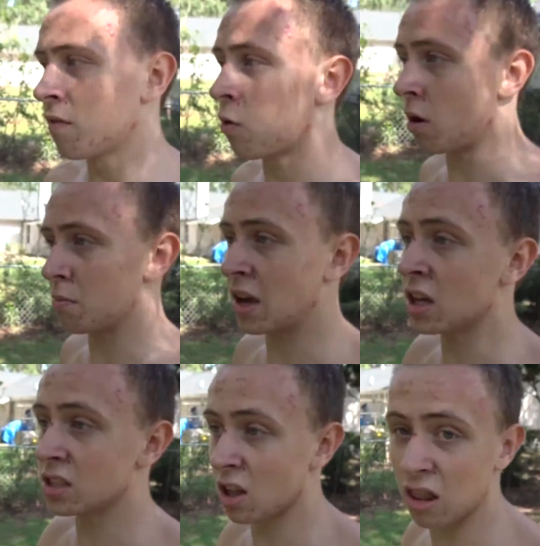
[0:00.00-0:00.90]
for it
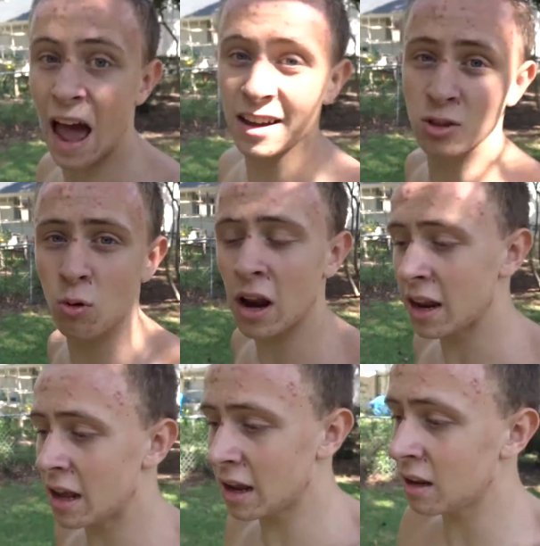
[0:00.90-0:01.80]
because the last one I
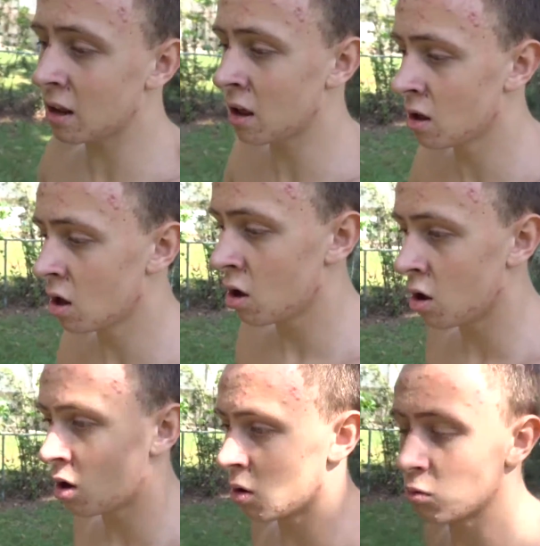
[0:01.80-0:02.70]
did
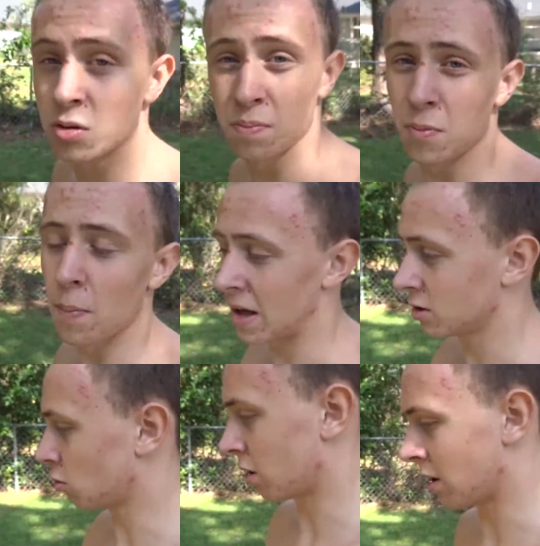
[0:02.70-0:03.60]
was the
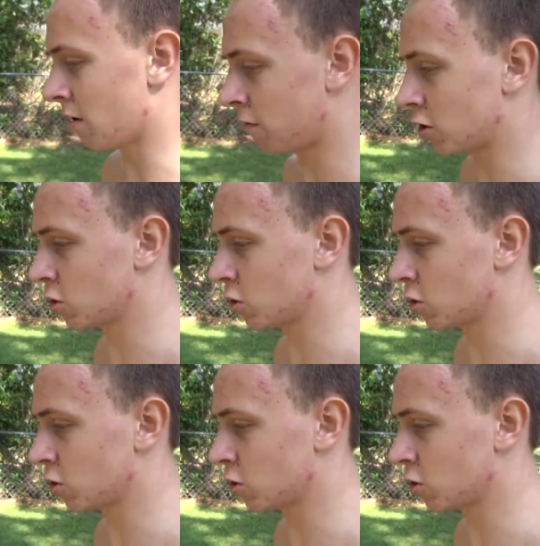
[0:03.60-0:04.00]
best one for